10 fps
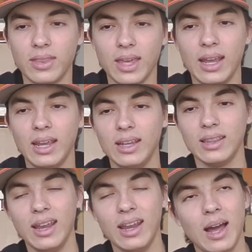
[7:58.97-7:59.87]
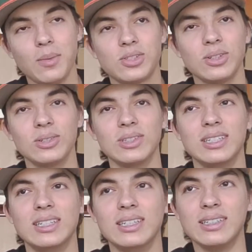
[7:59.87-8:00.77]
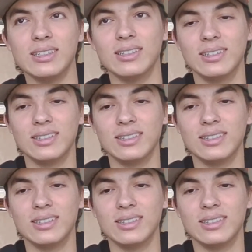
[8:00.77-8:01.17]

they absolutely